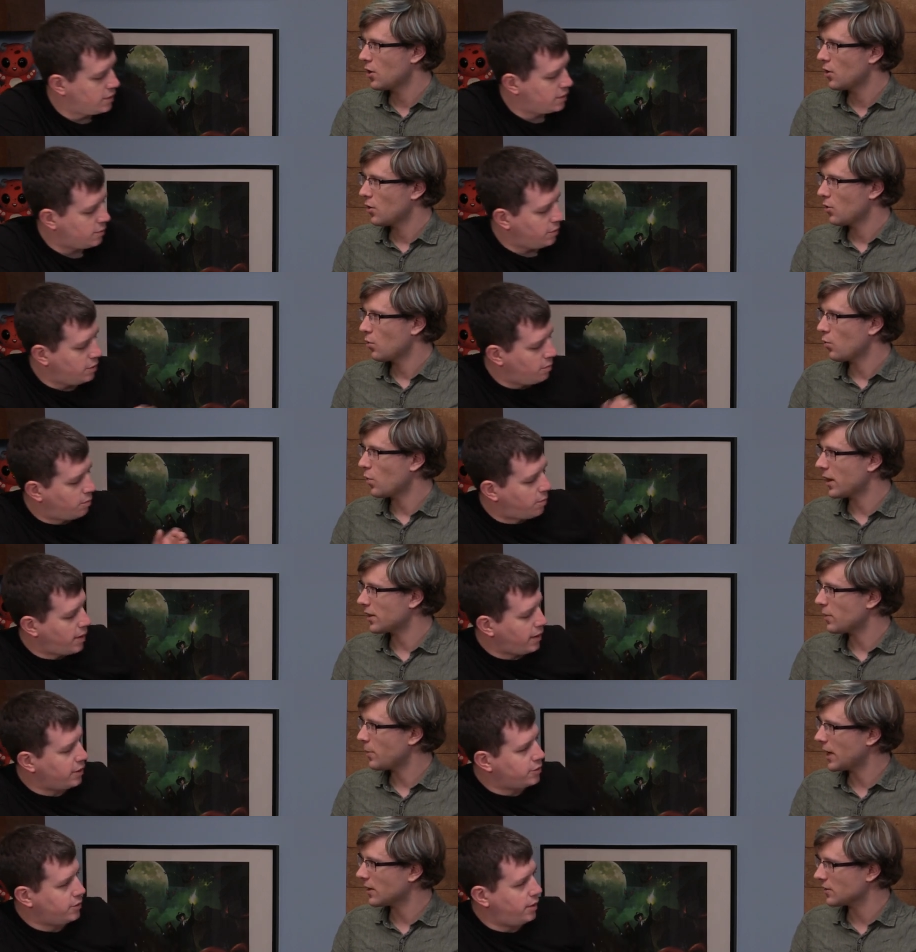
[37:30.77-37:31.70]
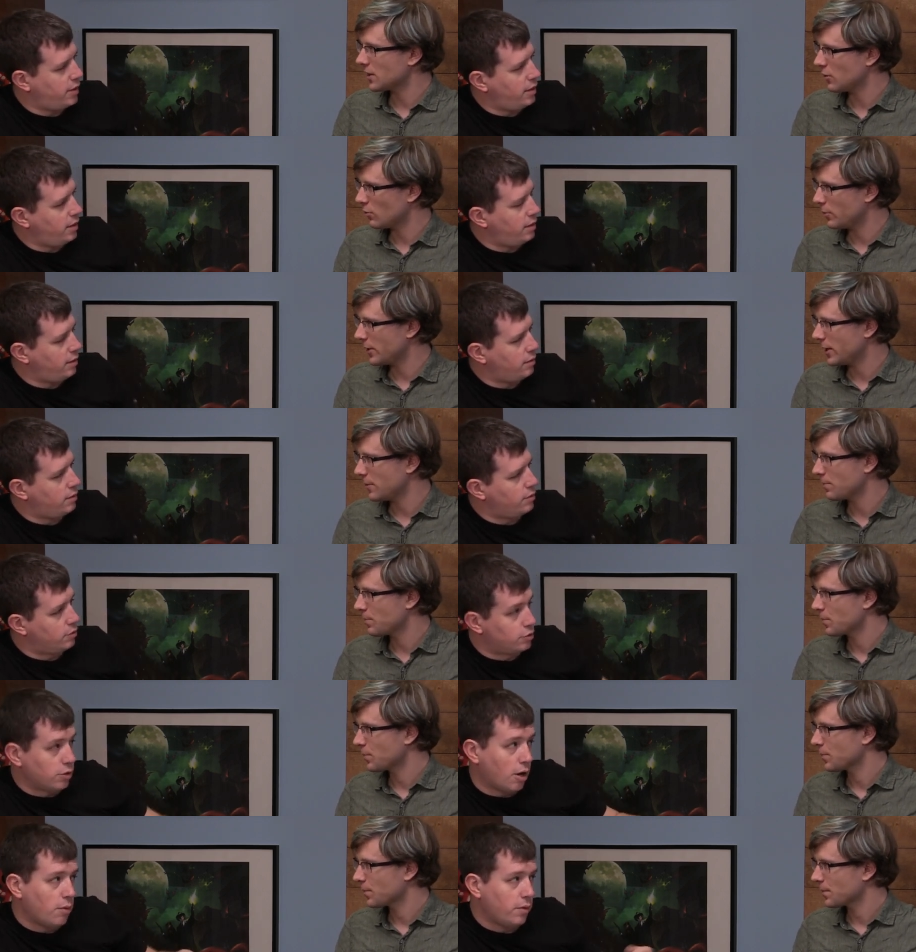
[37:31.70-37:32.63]
Speaker 1: So just when you break a treaty,
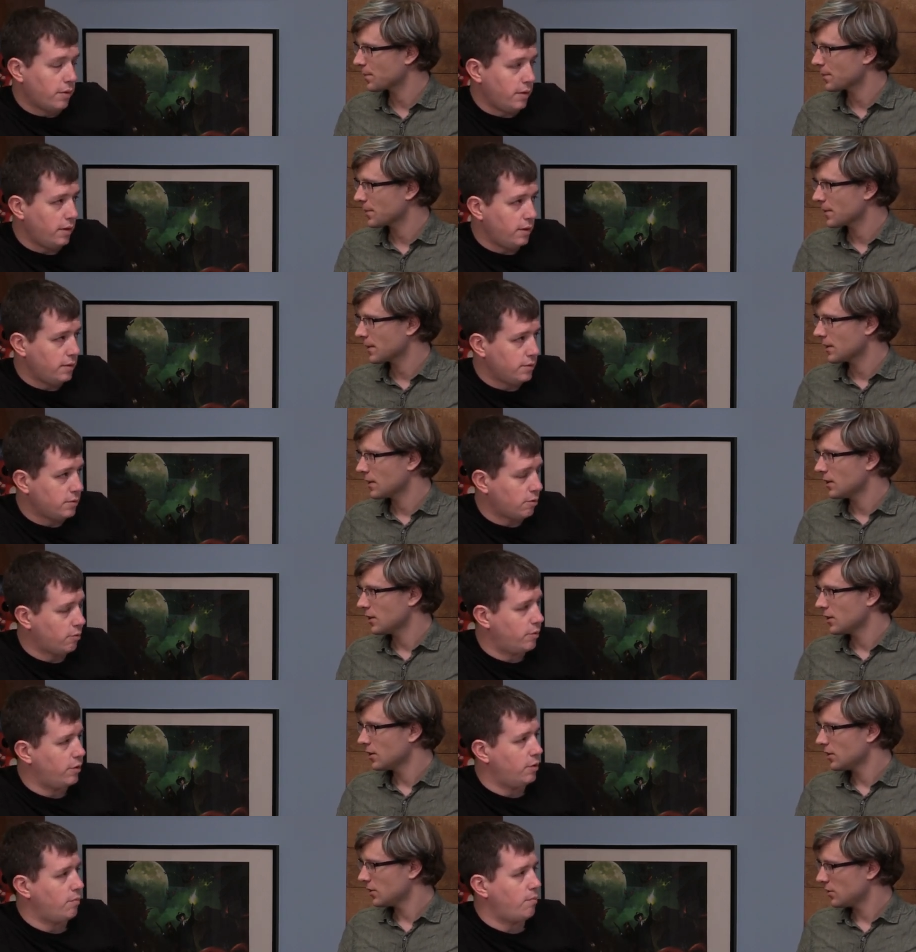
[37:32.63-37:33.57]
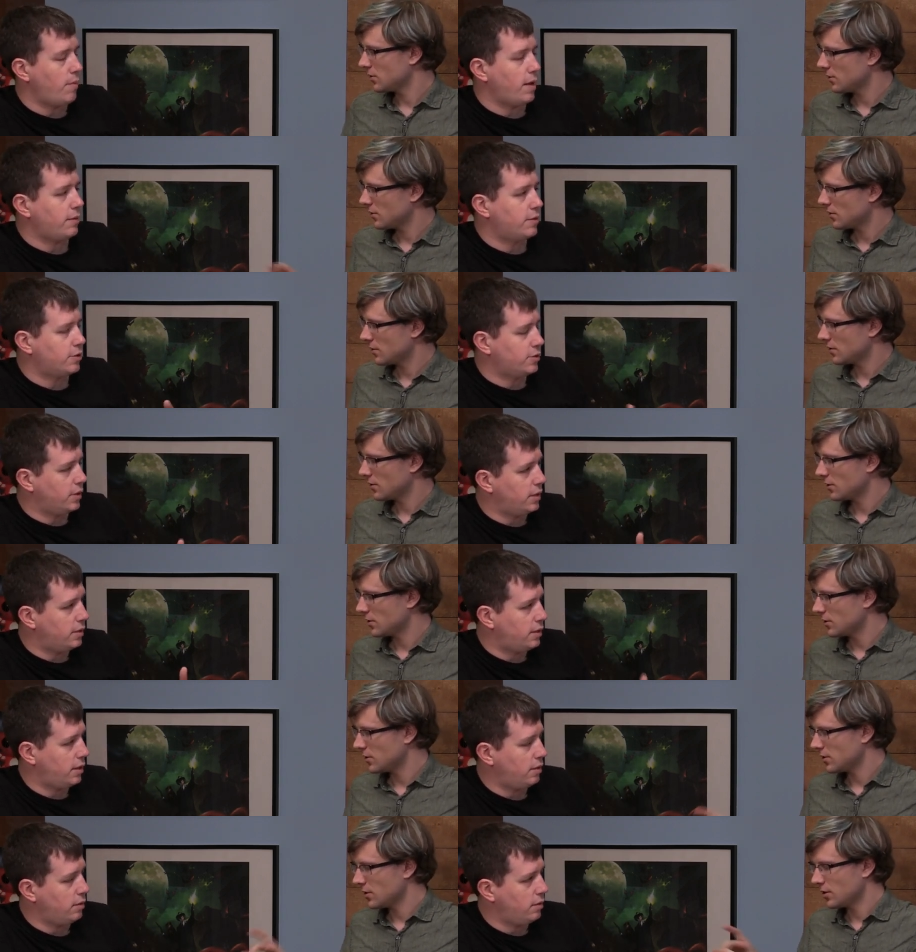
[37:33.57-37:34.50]
Speaker 2: you draw one of these, or when you make the
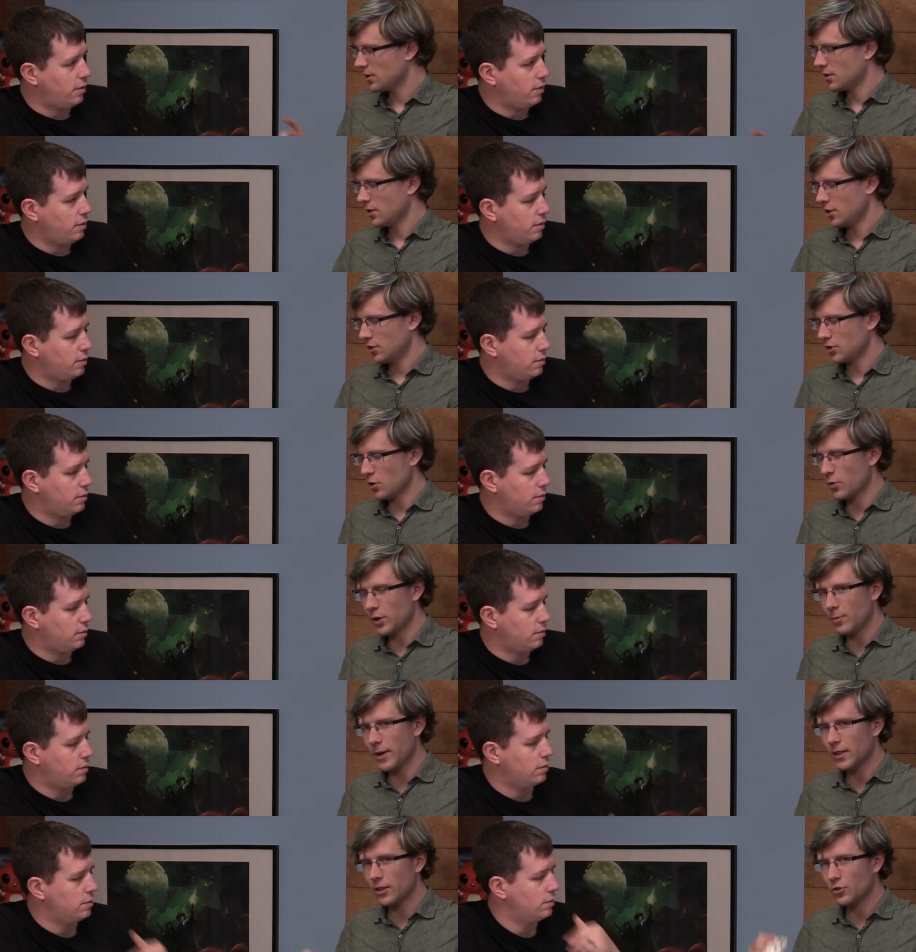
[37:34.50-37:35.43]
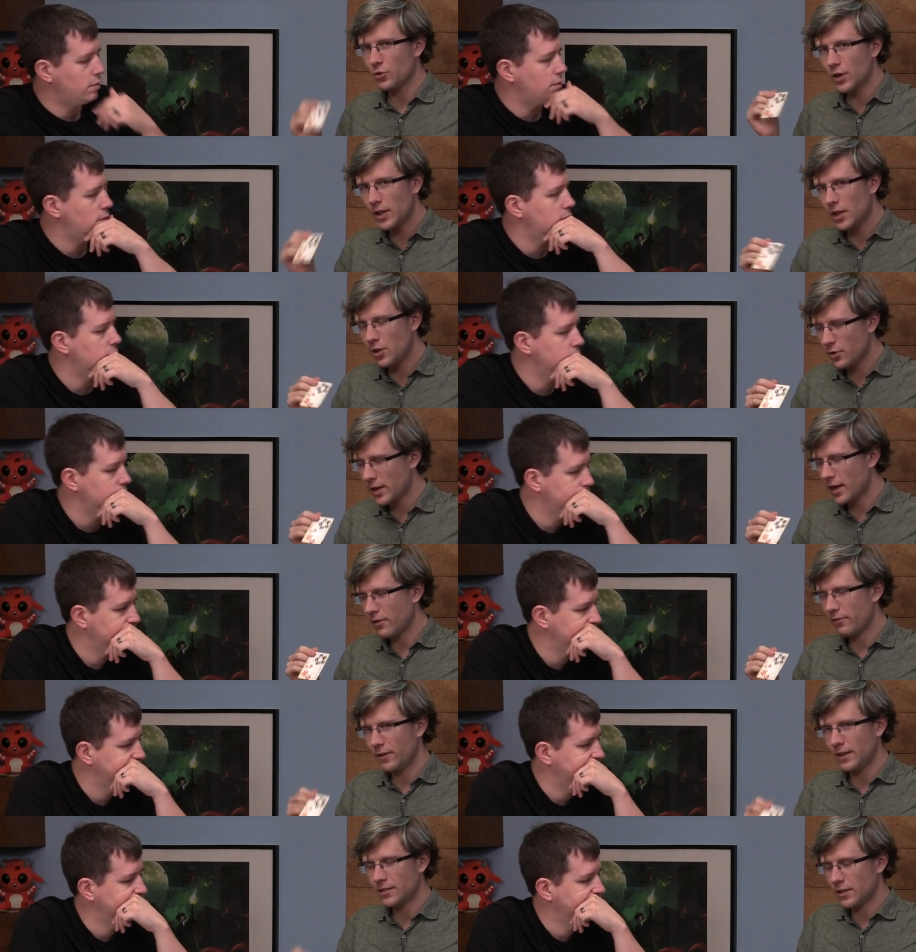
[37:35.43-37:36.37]
treaty deal.
Speaker 1: So when you make the treaty, you
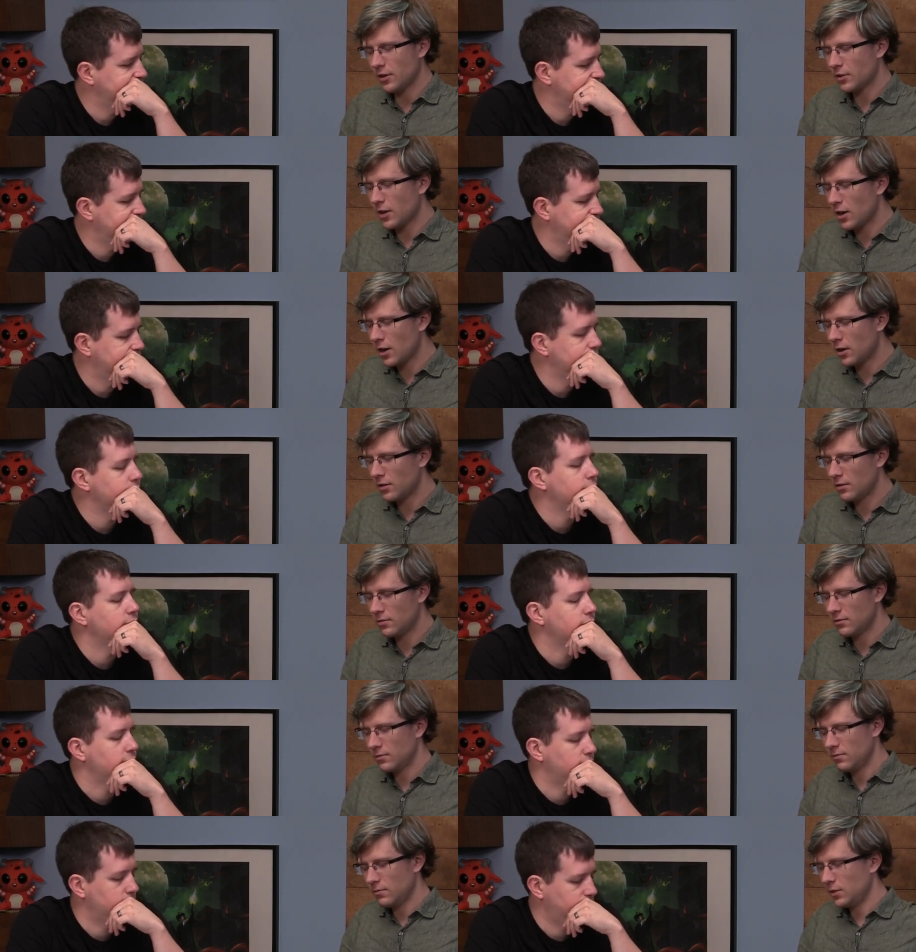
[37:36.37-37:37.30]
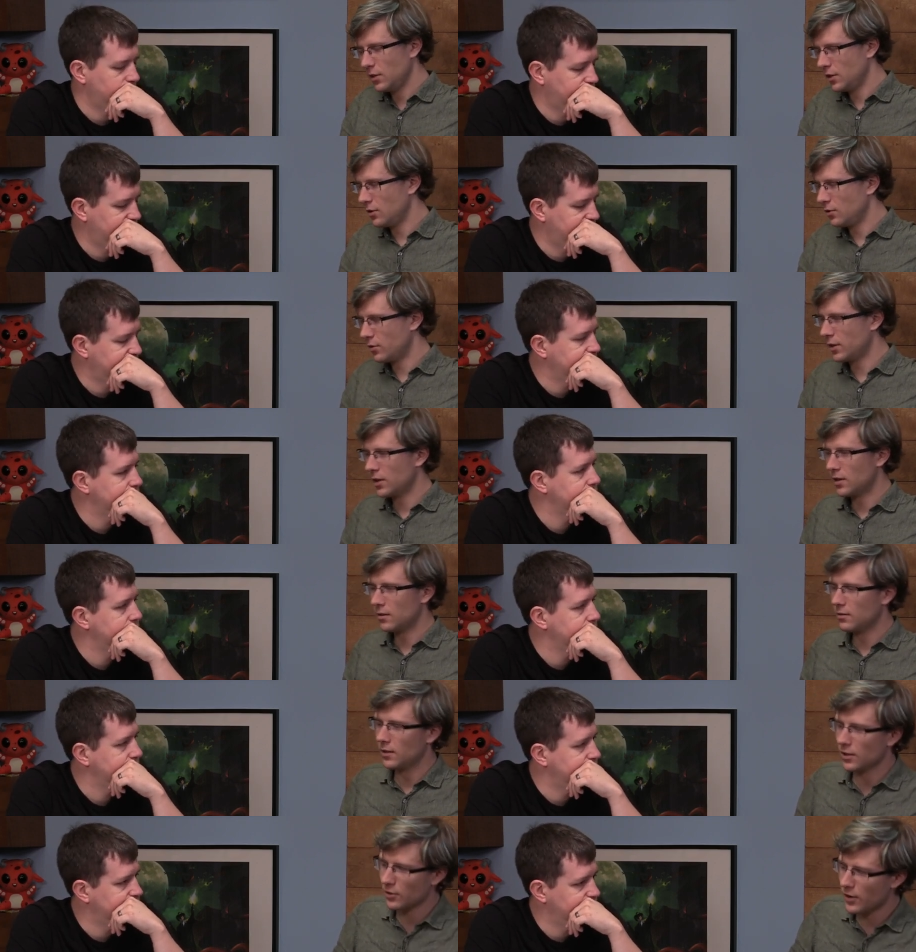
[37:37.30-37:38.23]
get a face down card. You
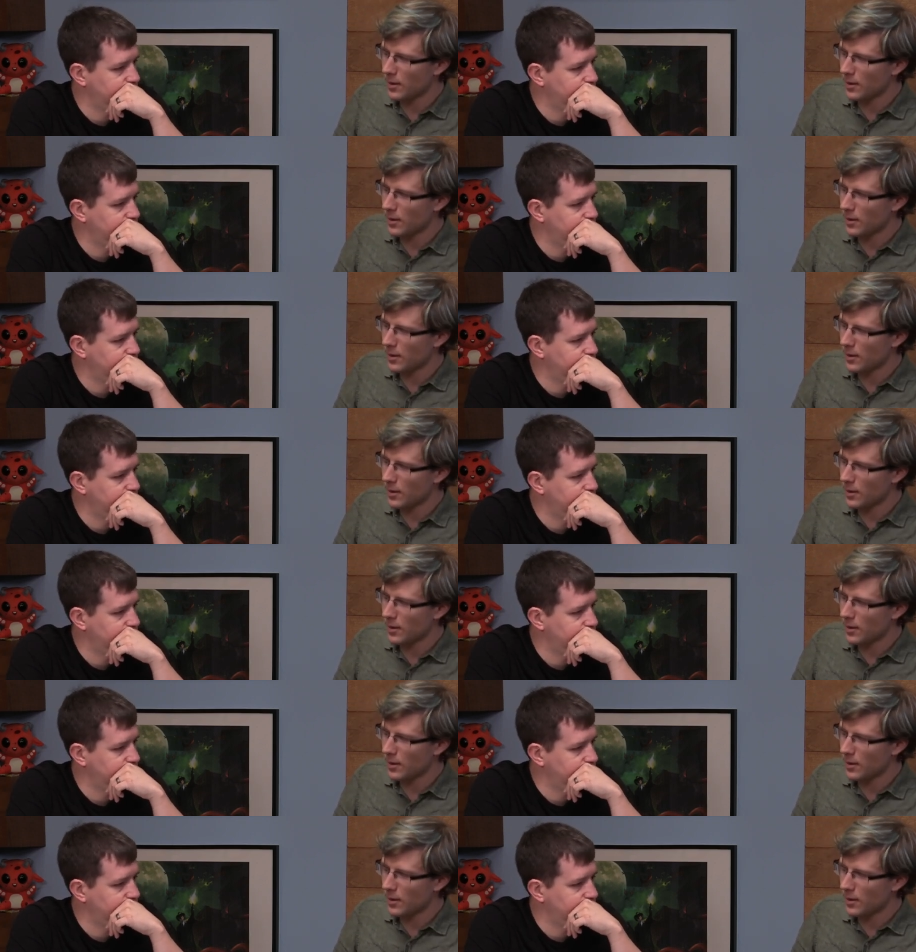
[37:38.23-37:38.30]
uh,